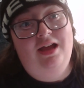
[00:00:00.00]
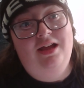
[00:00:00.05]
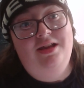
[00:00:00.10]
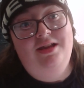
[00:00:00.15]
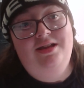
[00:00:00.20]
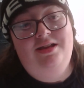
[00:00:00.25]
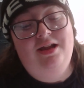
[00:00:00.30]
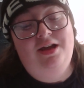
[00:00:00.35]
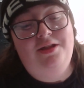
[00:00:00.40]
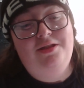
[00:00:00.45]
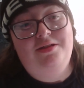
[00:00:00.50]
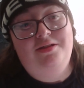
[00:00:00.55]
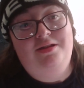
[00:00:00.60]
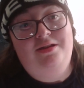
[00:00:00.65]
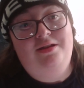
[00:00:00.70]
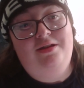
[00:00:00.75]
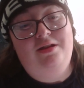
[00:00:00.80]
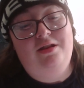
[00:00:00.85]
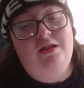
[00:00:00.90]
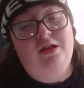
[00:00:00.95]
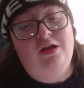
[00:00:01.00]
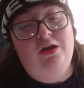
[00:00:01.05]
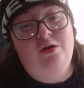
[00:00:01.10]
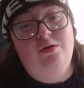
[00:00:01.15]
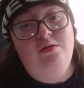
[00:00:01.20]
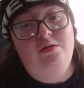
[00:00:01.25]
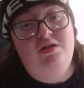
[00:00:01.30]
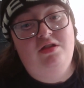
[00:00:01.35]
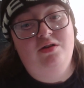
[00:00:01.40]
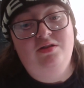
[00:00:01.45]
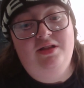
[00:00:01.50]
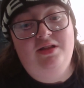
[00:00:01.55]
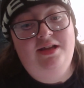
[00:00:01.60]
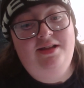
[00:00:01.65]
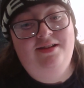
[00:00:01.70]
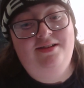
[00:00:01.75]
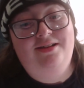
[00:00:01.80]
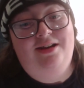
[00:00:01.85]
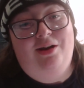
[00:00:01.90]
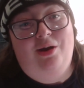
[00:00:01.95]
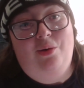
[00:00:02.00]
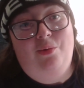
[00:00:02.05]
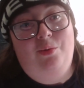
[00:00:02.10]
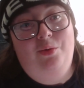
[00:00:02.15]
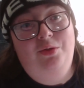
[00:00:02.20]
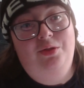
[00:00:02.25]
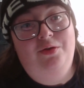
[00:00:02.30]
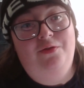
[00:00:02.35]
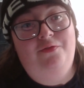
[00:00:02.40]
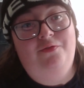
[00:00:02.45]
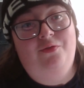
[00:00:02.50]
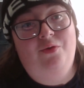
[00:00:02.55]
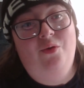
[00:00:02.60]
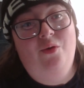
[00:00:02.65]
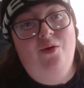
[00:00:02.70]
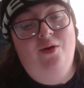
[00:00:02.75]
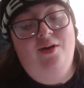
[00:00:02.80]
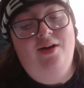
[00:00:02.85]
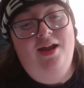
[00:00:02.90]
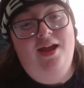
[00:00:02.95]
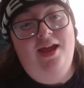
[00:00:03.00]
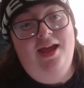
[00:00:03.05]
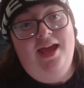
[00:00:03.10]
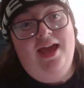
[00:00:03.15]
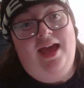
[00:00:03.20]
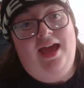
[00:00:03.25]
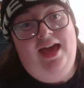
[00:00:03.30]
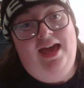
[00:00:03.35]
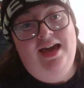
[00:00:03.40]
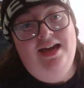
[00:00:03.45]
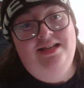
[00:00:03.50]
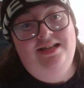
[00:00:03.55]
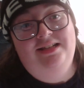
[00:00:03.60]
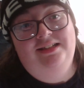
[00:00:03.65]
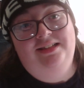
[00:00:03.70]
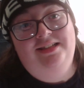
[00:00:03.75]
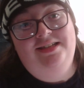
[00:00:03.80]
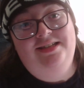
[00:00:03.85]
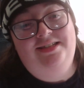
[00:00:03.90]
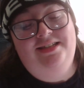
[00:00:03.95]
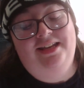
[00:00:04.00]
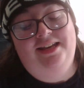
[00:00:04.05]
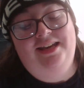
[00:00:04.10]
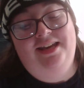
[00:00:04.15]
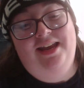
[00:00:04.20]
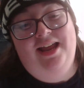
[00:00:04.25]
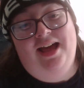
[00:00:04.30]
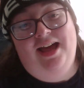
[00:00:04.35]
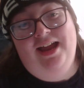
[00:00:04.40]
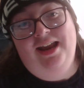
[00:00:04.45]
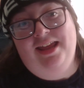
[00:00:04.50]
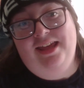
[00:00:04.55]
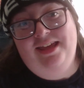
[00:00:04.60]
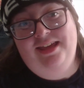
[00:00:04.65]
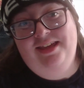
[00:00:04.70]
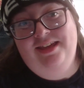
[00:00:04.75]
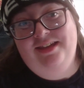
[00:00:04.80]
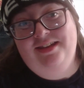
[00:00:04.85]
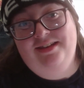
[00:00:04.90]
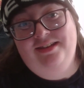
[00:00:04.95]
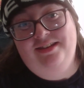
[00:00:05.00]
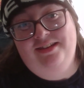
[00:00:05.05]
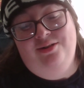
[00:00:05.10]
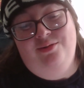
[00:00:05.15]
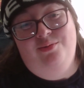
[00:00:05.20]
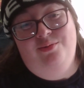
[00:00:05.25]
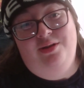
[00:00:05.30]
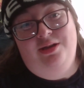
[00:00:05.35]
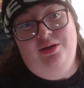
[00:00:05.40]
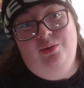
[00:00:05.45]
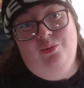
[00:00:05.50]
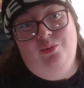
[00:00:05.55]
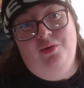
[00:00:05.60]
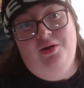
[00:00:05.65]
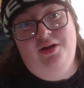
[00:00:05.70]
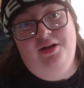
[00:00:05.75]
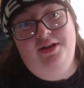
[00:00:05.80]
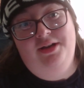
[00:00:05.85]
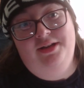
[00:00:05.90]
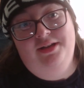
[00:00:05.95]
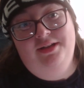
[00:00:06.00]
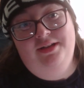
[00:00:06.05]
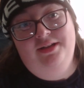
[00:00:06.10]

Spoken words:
Justin's oh-so-legendary rule of 4 actually did not hit in week 1.